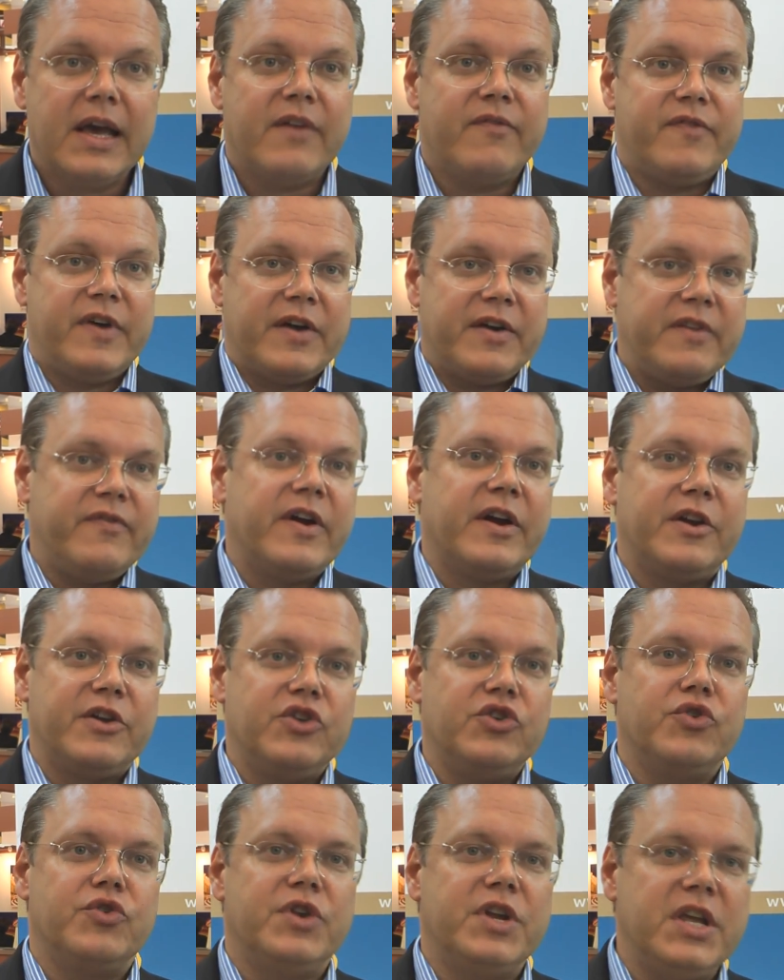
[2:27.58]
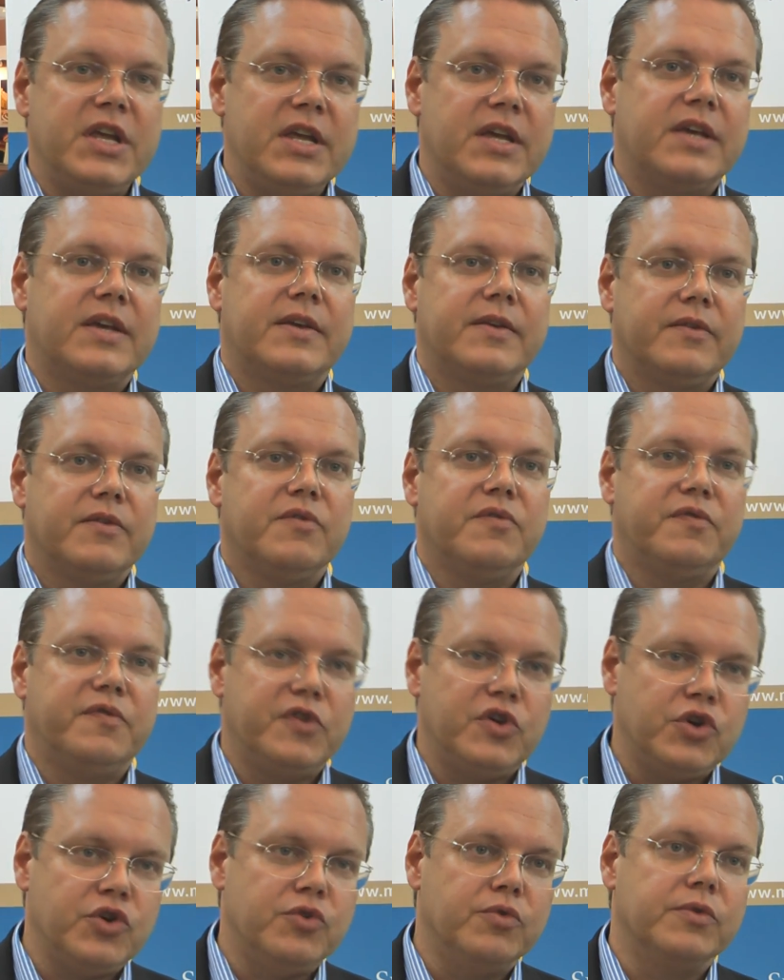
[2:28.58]
a very very unique
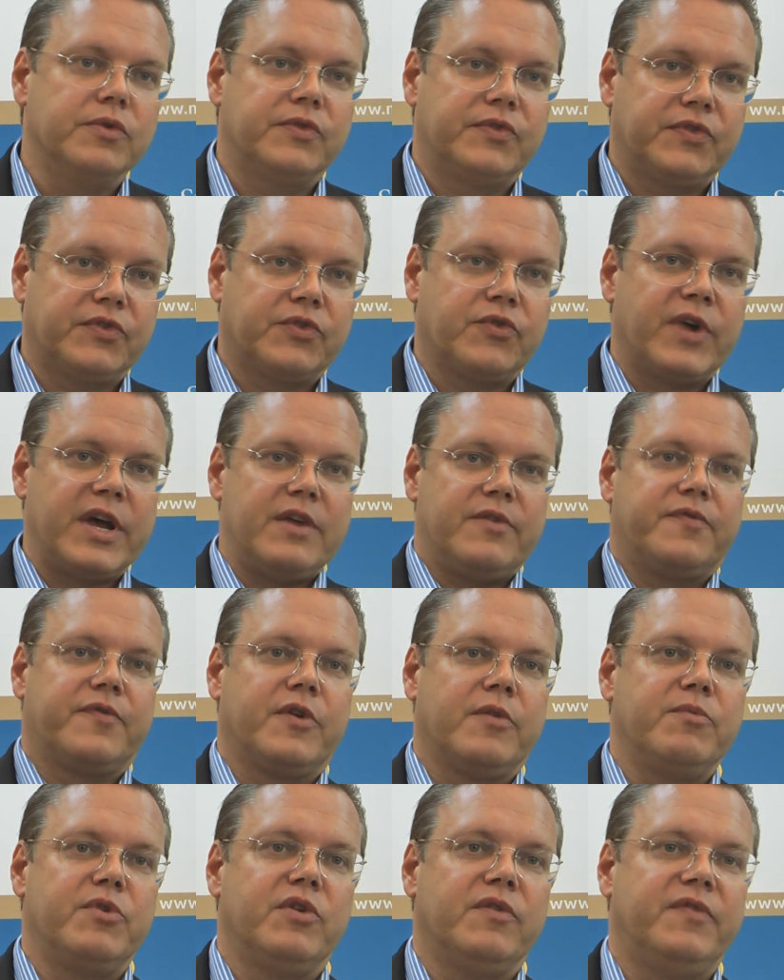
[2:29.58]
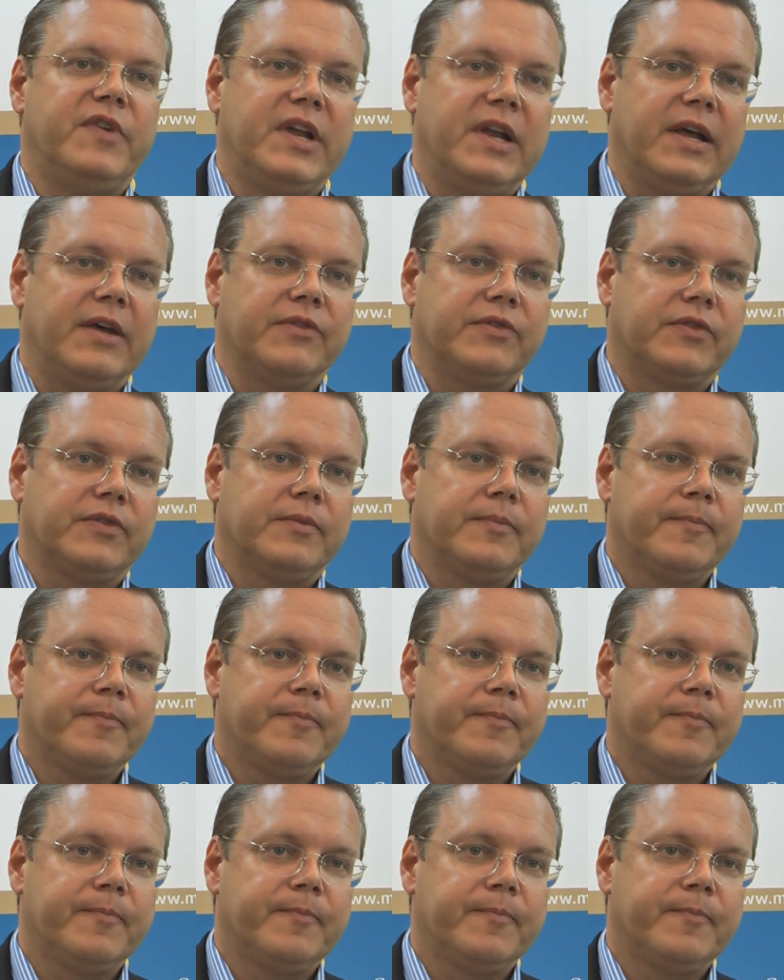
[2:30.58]
view straight from your villas.